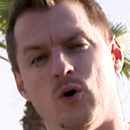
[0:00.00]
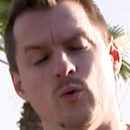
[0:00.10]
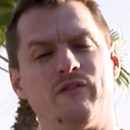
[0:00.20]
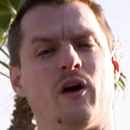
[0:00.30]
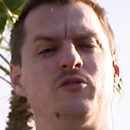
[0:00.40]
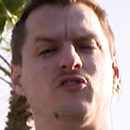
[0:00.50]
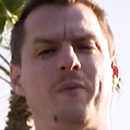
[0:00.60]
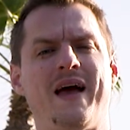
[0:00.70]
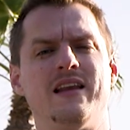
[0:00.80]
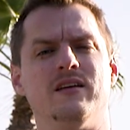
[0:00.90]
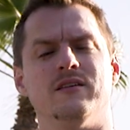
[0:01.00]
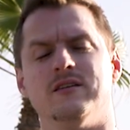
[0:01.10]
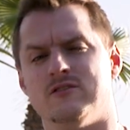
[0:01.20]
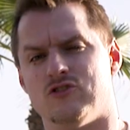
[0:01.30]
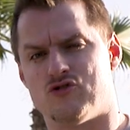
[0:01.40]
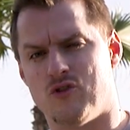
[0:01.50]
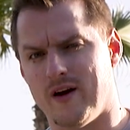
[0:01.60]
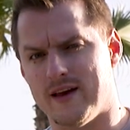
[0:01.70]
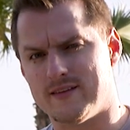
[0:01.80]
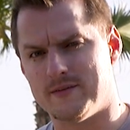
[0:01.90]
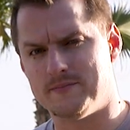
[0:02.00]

We've come to Spain to try it.